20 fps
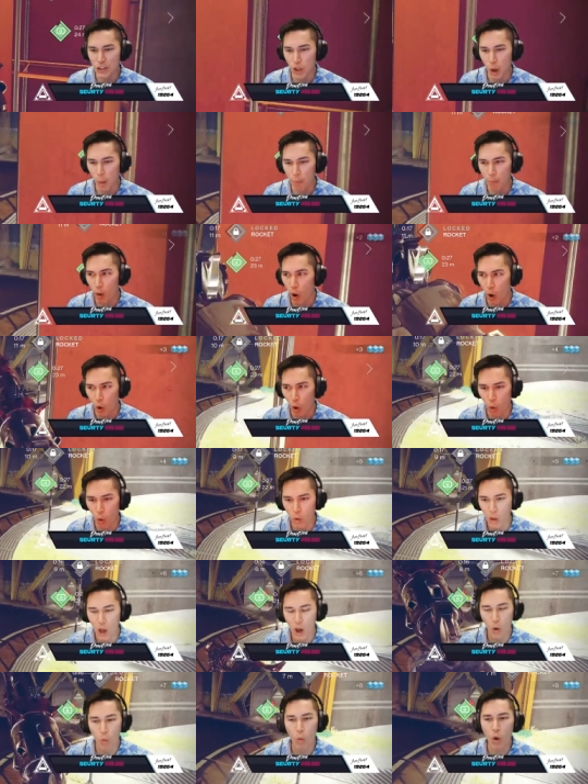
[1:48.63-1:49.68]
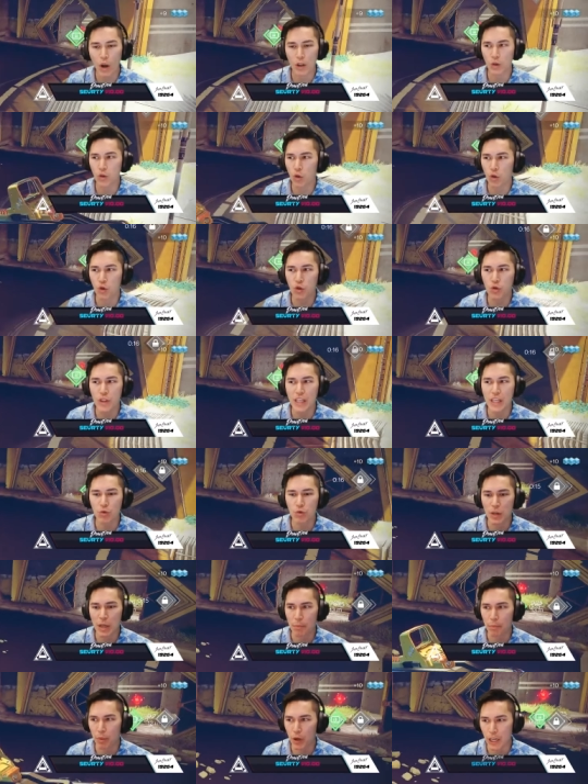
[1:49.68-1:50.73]
is a poll? What you, you think you
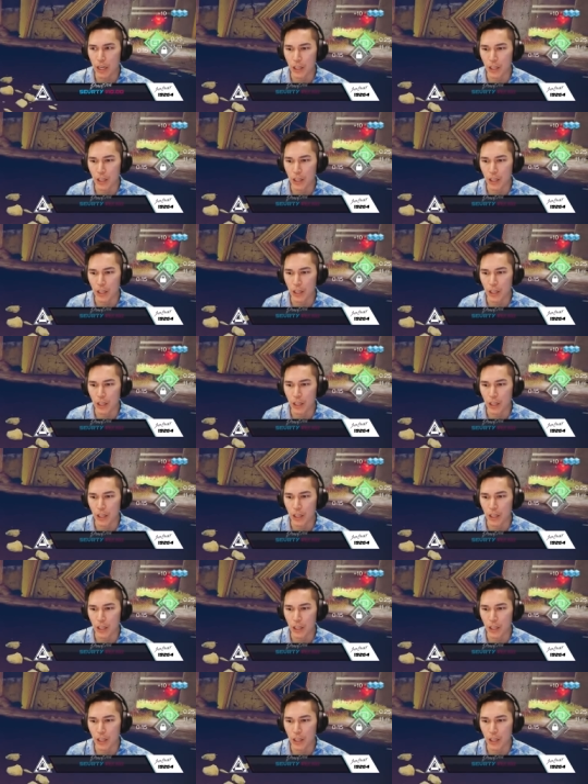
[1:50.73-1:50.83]
could put a